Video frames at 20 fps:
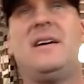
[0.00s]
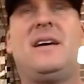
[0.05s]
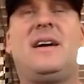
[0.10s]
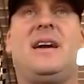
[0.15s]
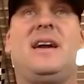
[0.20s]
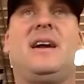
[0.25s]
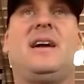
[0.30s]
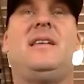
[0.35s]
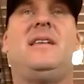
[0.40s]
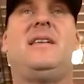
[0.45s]

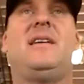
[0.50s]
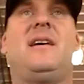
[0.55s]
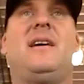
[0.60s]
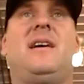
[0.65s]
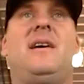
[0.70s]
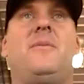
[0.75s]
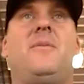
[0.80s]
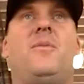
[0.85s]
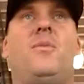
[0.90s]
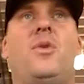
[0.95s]
and
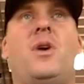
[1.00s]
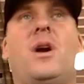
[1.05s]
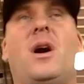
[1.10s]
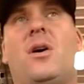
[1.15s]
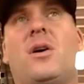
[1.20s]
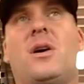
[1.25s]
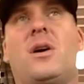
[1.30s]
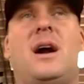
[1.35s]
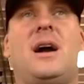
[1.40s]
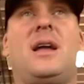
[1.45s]
um, we
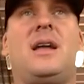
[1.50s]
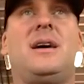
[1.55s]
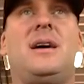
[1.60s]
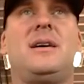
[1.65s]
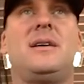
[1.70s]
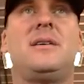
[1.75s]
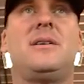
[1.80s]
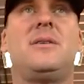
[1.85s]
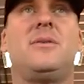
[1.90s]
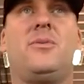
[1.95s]
all kind
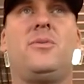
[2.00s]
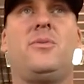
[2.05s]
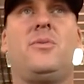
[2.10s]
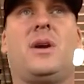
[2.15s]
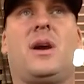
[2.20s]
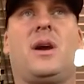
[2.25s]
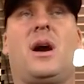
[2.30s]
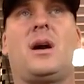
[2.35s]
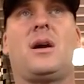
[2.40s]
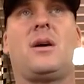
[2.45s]
of we
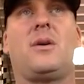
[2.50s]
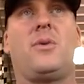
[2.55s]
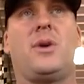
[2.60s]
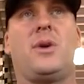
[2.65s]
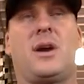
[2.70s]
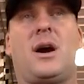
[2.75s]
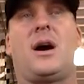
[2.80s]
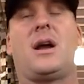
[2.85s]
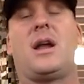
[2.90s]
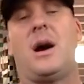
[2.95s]
got we
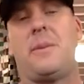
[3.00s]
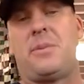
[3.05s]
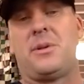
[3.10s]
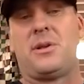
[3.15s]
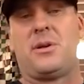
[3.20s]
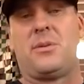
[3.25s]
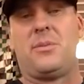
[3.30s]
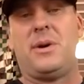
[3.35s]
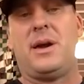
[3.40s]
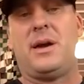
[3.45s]
caught up a
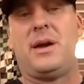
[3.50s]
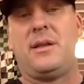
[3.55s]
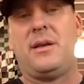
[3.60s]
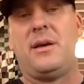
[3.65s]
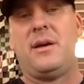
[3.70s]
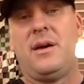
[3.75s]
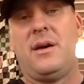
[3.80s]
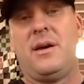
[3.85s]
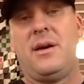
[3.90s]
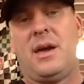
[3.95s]
little bit,
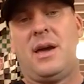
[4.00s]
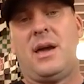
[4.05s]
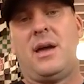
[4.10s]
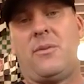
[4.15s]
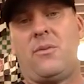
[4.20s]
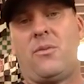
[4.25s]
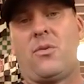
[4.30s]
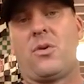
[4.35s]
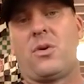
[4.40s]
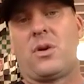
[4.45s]

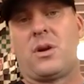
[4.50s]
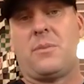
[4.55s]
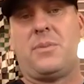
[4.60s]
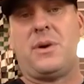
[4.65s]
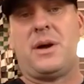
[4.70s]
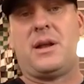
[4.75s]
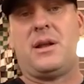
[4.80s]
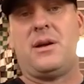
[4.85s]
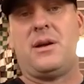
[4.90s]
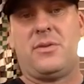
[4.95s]
and we were
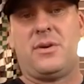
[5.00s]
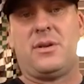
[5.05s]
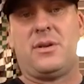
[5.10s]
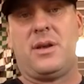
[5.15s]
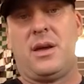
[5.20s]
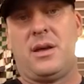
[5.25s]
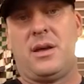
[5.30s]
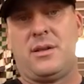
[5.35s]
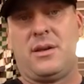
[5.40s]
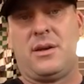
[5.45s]
competitive, and
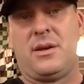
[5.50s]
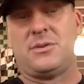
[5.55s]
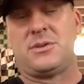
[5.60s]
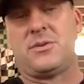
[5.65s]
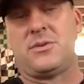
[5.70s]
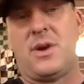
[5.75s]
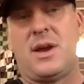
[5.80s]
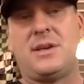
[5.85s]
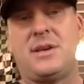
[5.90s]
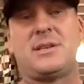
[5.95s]
and it was
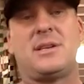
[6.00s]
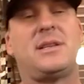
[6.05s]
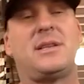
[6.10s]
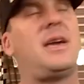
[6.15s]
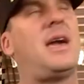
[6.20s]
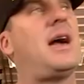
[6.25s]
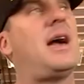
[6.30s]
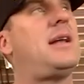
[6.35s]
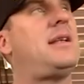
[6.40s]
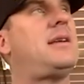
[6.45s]
a race at
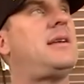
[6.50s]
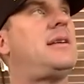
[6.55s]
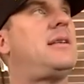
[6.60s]
the end.